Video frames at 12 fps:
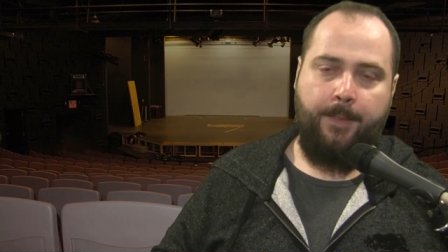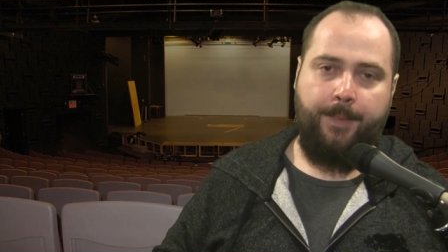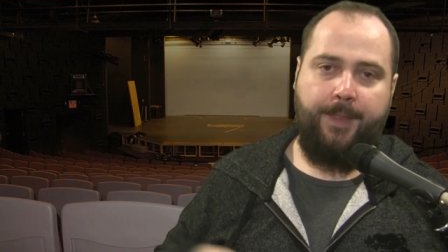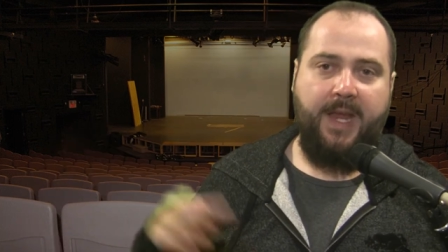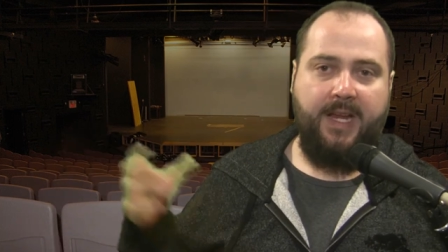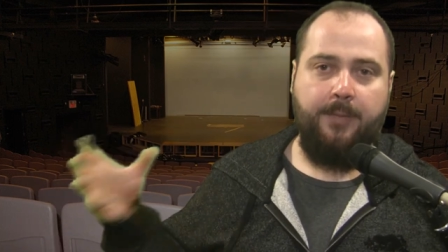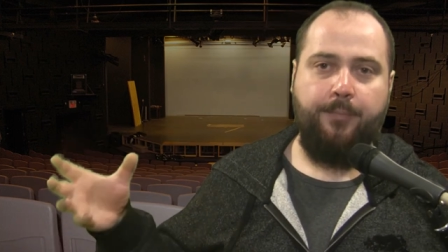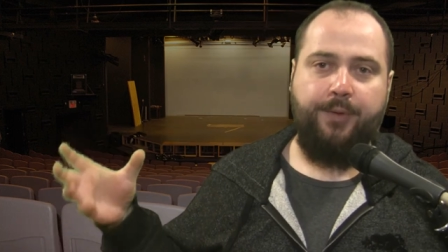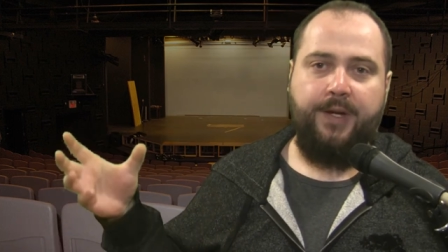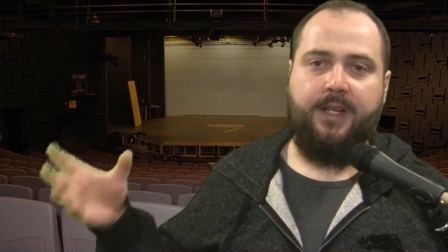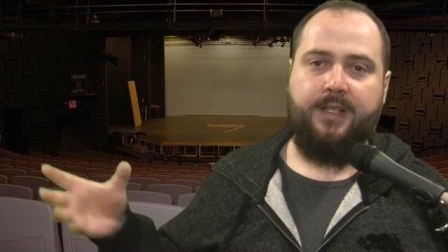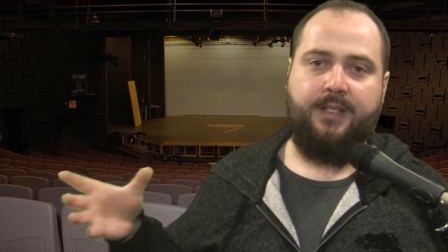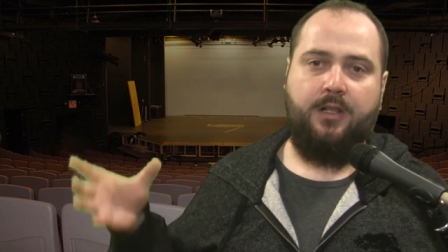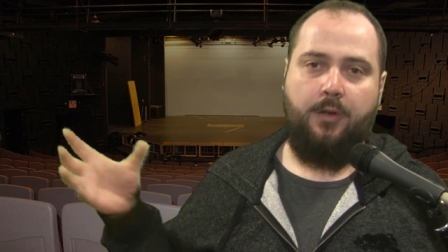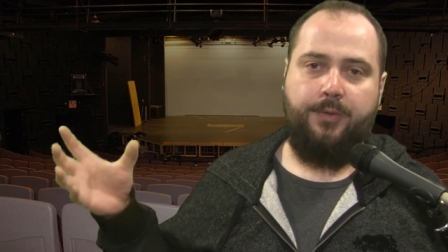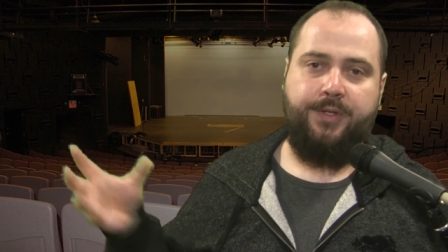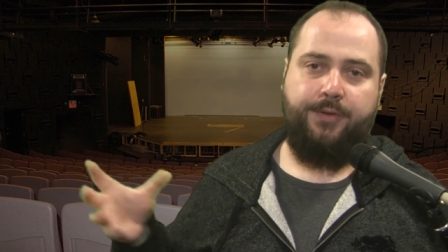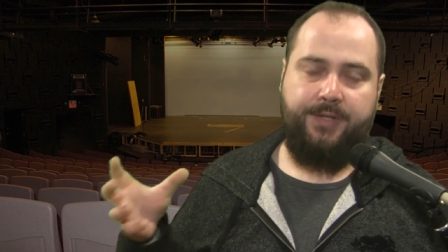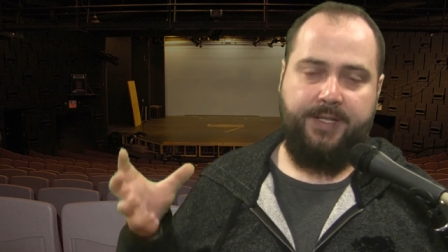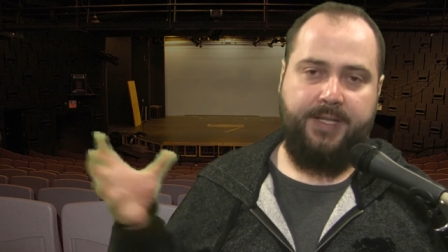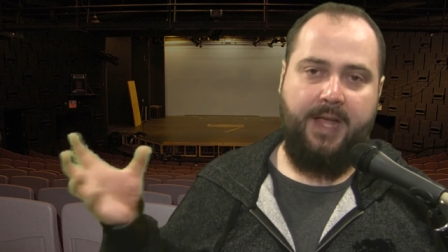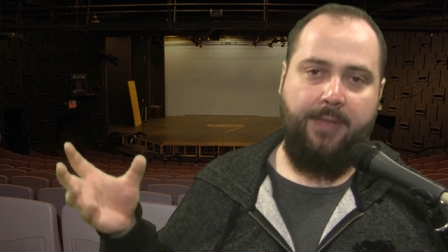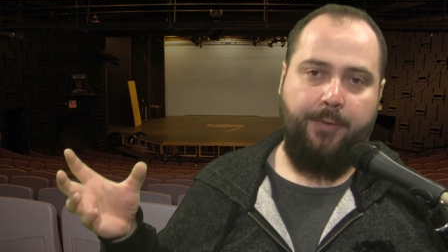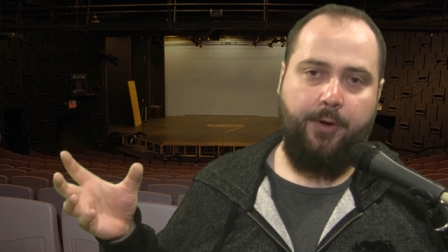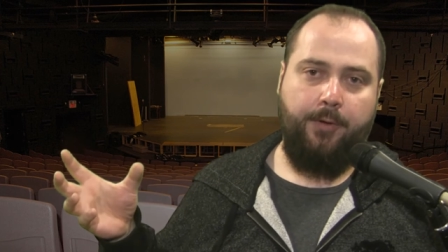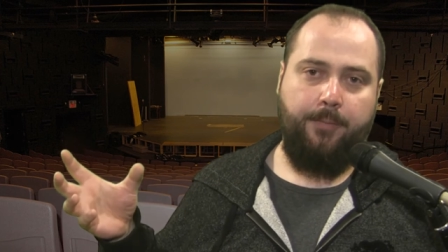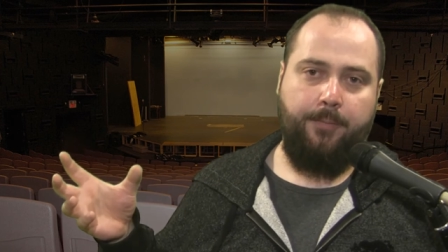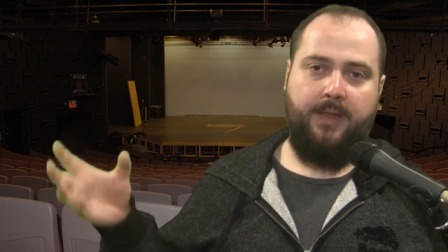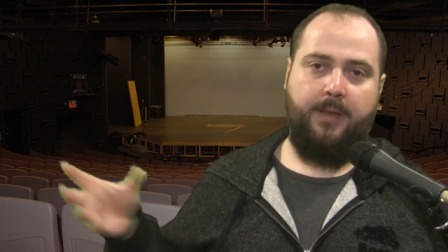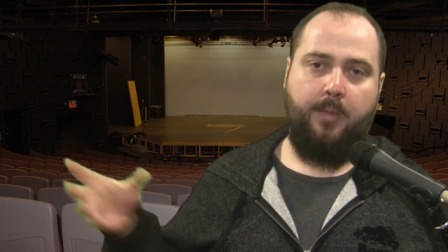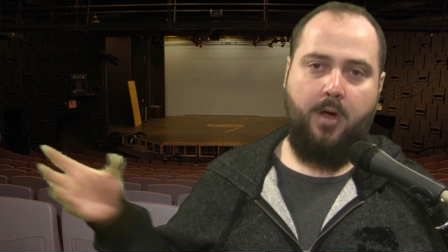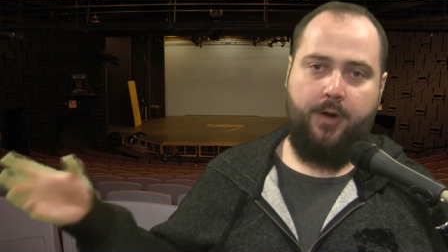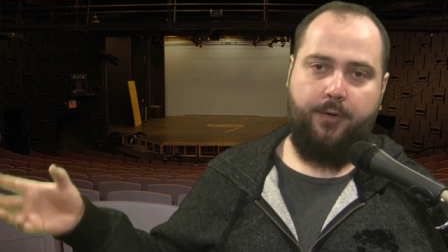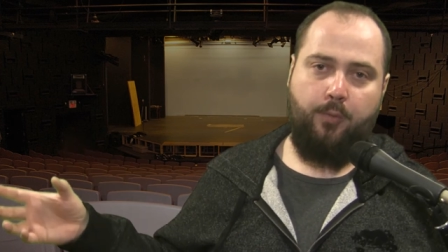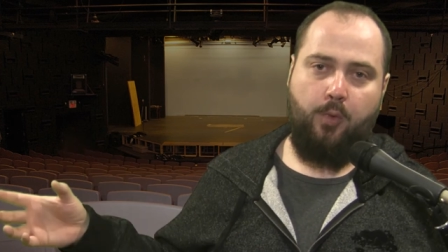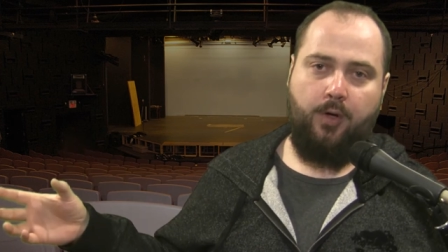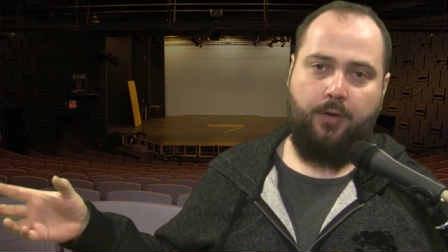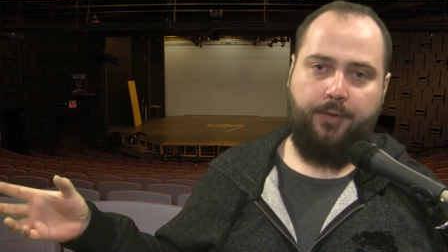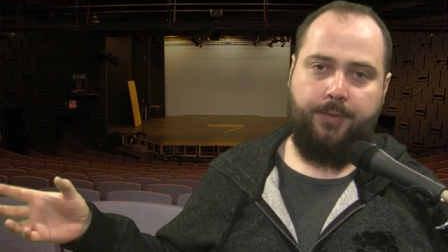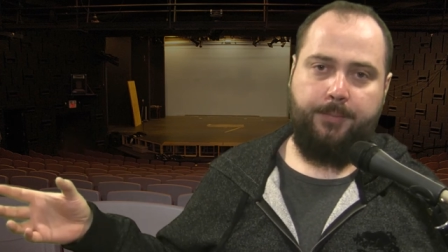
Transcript: they can bring us closer together in the modern world.